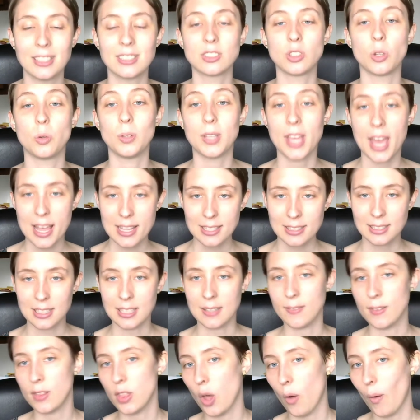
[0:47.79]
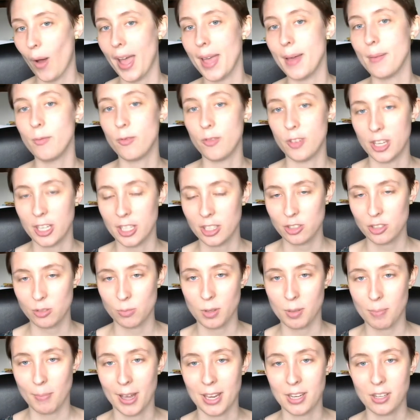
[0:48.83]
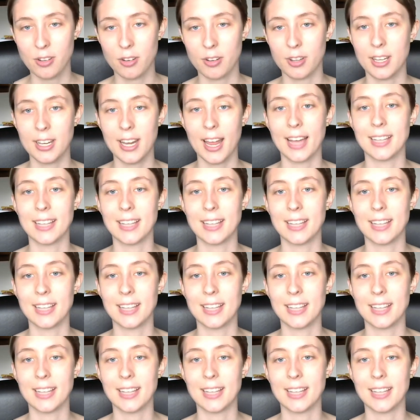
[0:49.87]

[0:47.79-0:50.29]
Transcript: So yes, even though I am finished with my degree,